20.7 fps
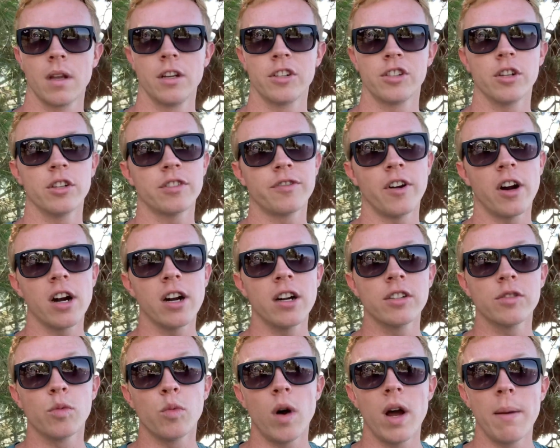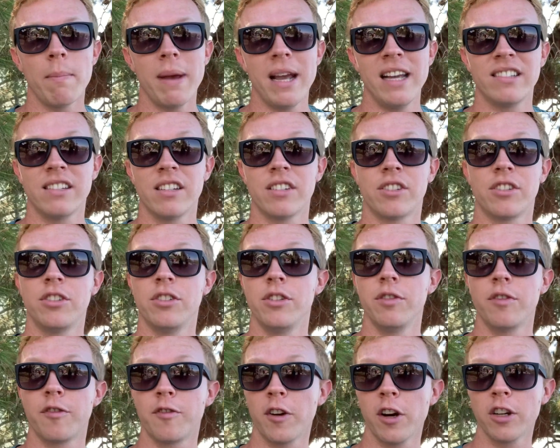So as far as what mazes to
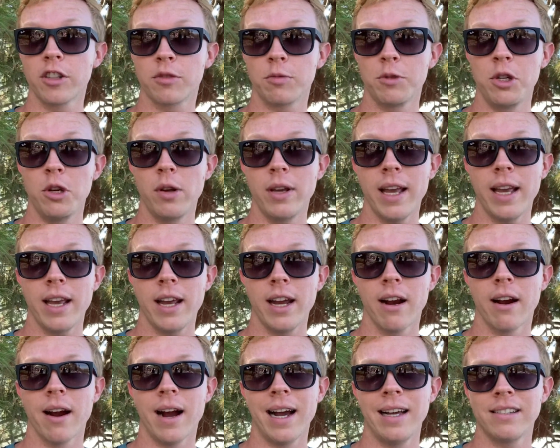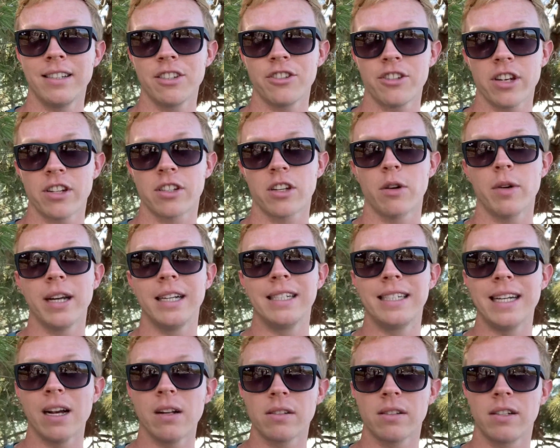do first when you get here, I suggest going
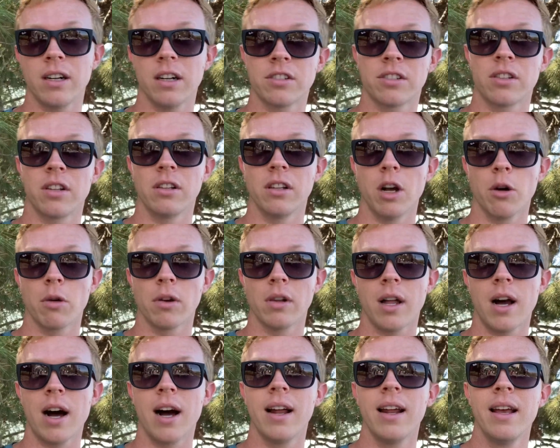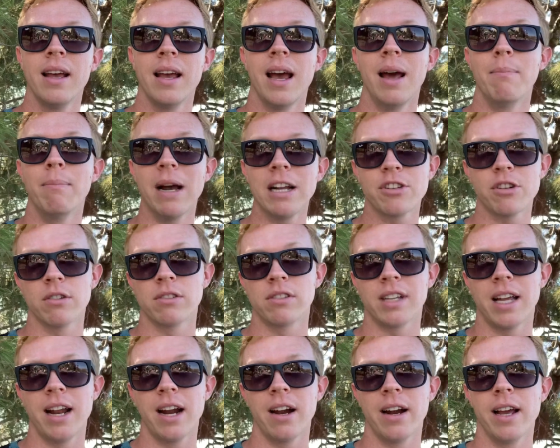downstairs to the lower lot and Metro
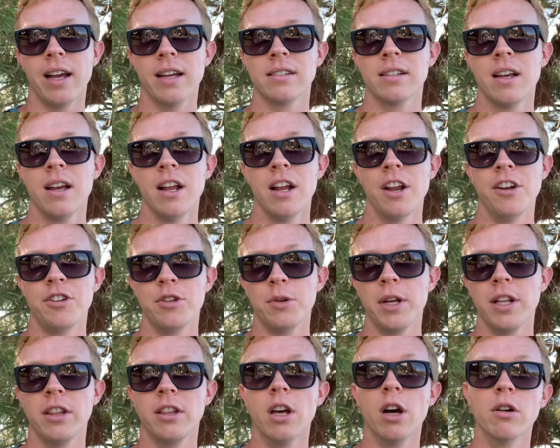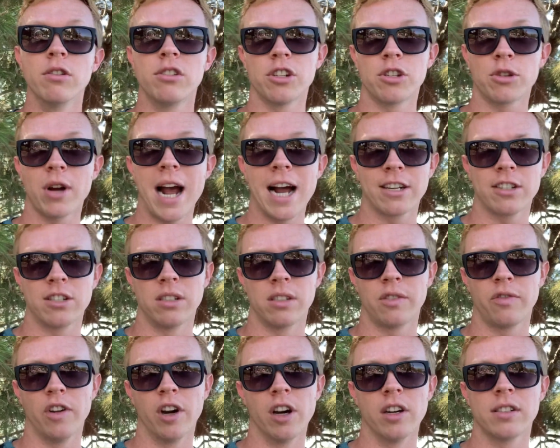set areas and doing those attractions
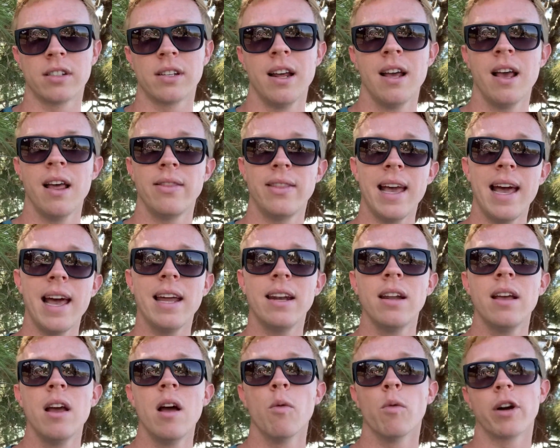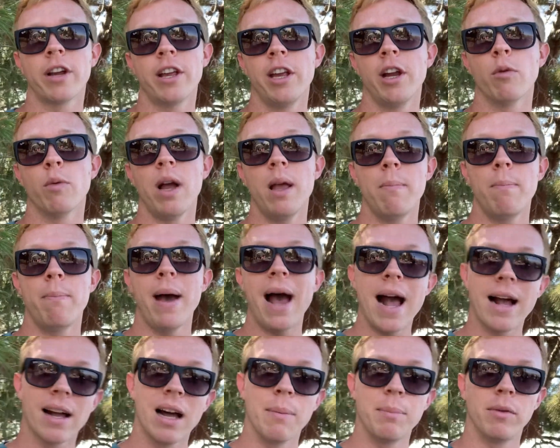first. Then working your way
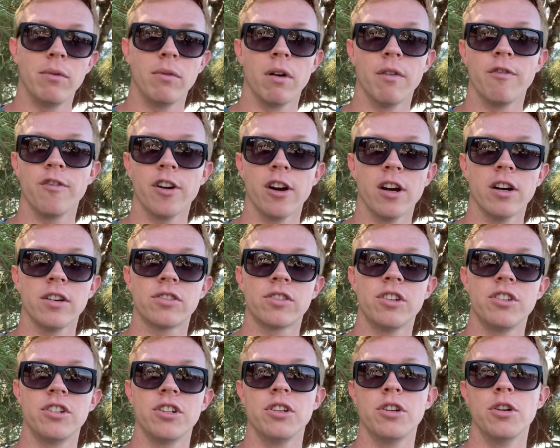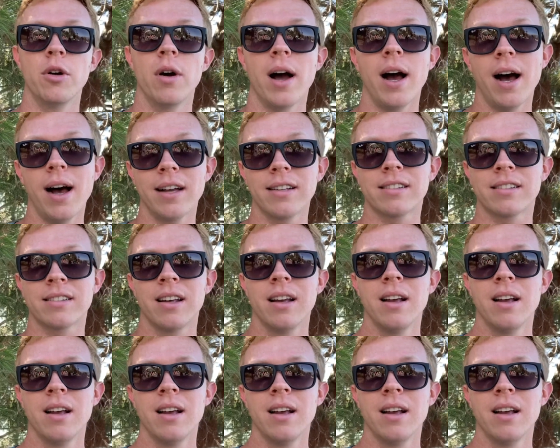back up in reverse to do Us,